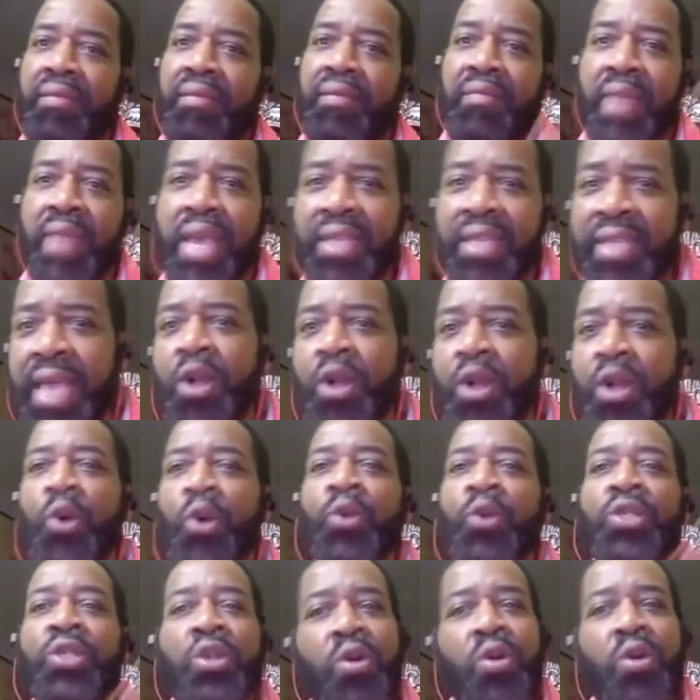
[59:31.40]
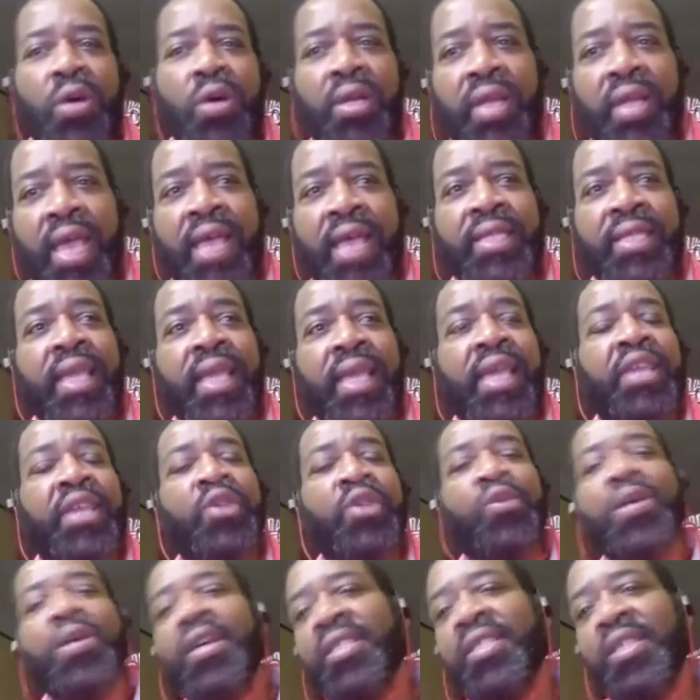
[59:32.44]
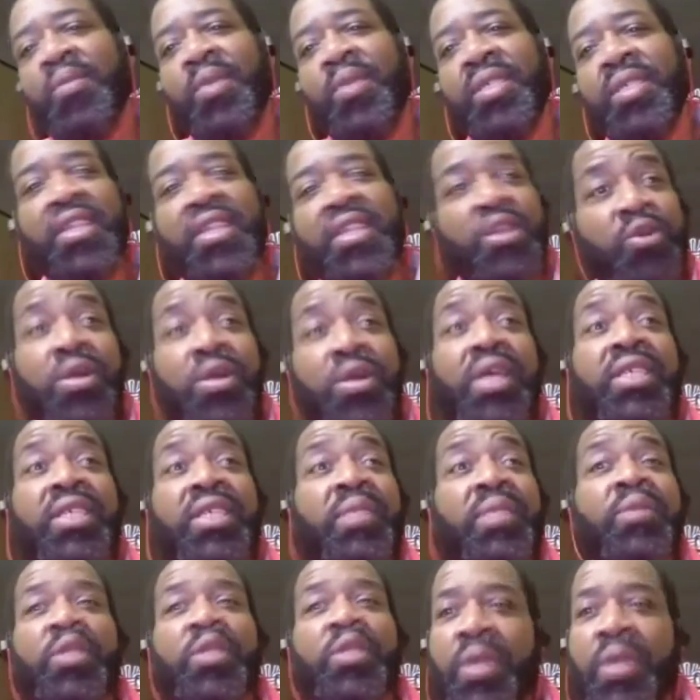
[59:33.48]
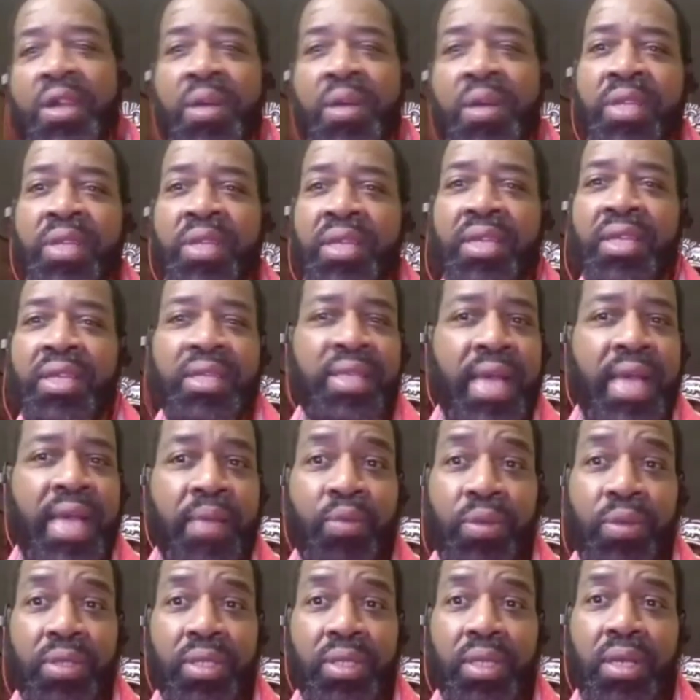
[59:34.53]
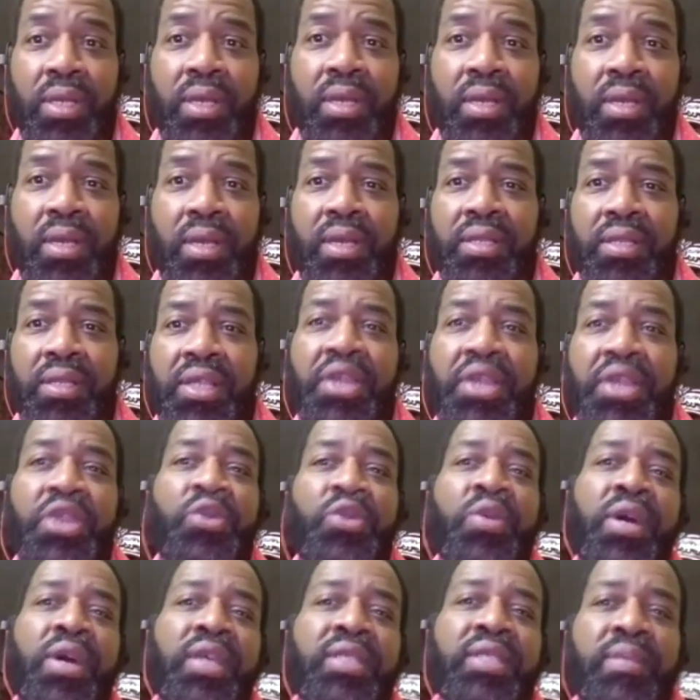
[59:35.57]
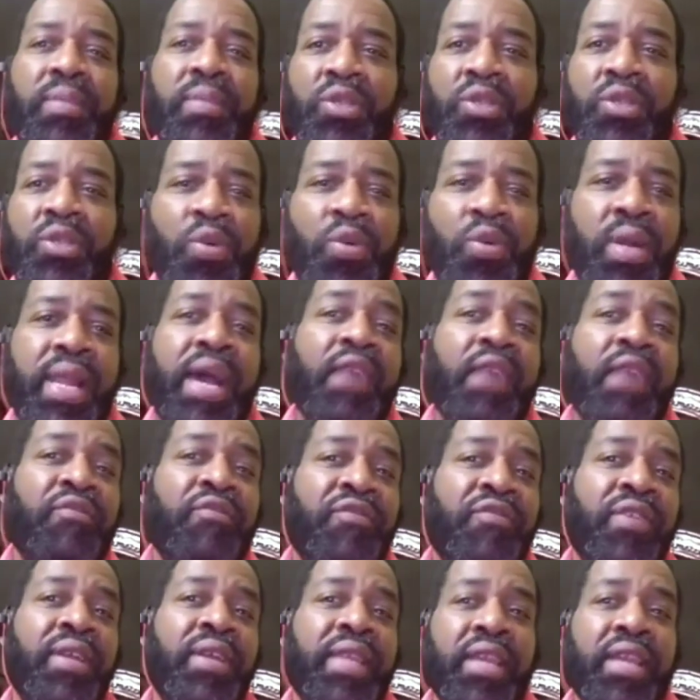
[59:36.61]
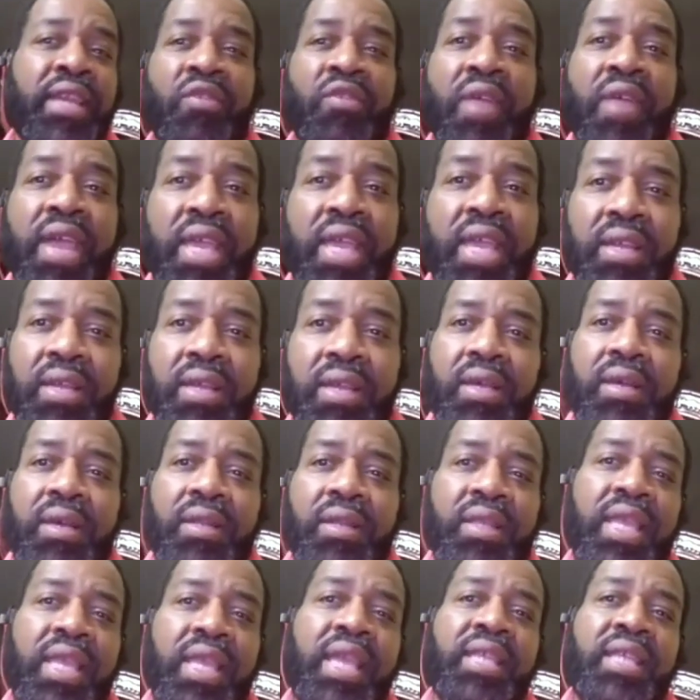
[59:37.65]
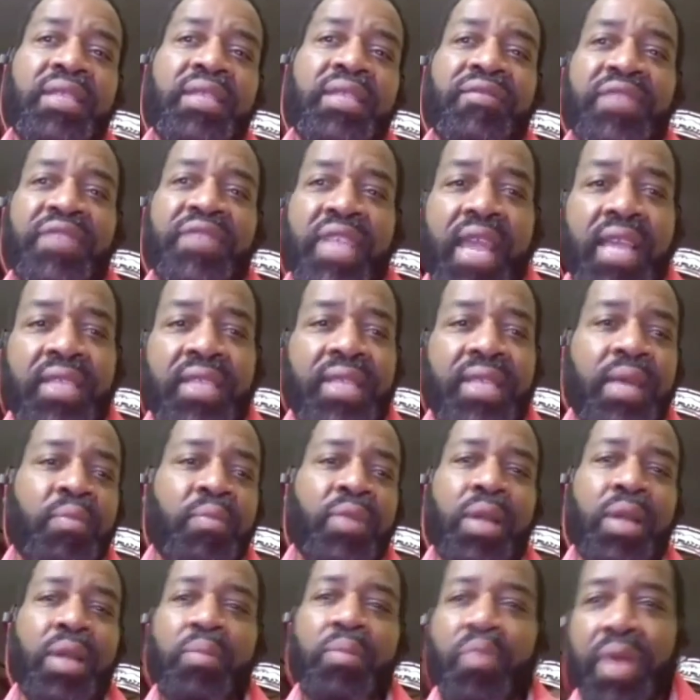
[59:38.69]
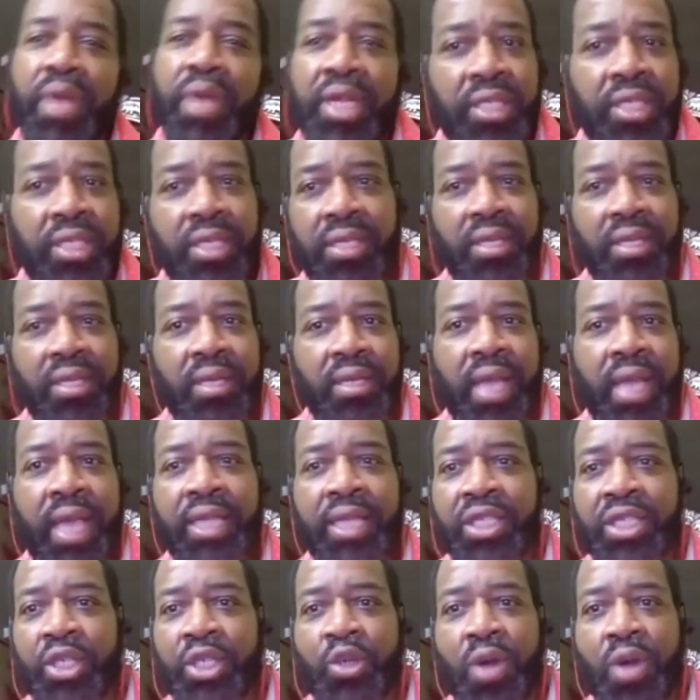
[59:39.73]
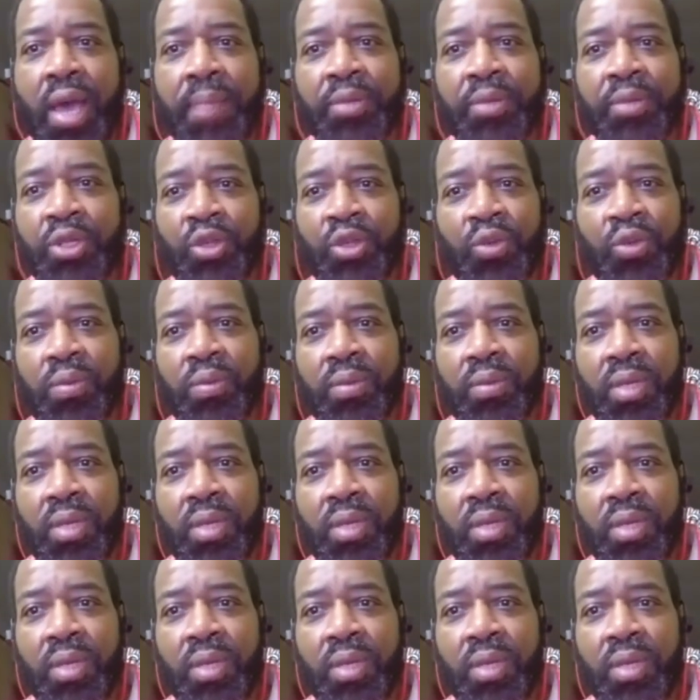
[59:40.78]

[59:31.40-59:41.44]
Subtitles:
as that goes on, as I get new customers, the new customers become the disciples. The new customers who are now feeling great, things have changed. Their blood pressure has dropped too.